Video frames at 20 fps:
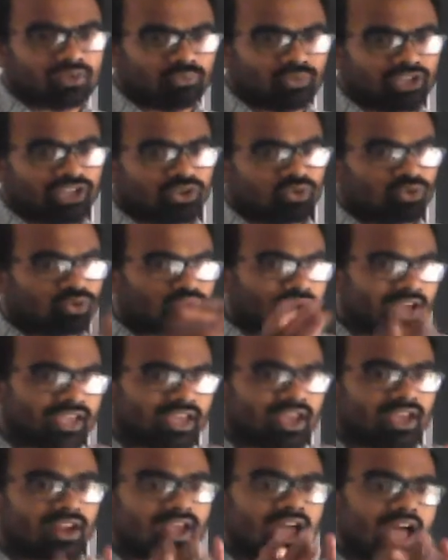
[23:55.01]
V equal to
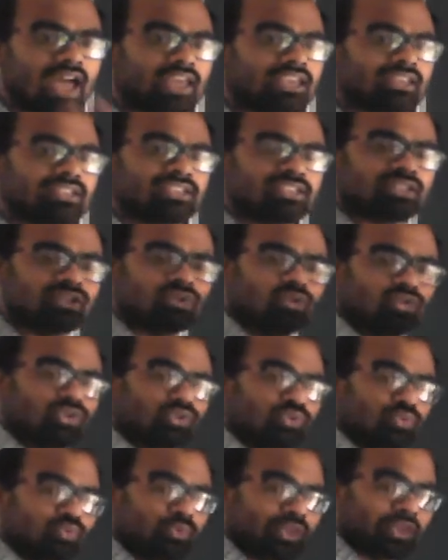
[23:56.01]
IR, I is equal
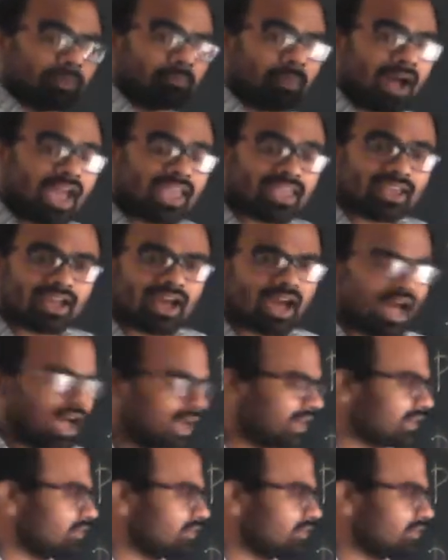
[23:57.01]
to V by R.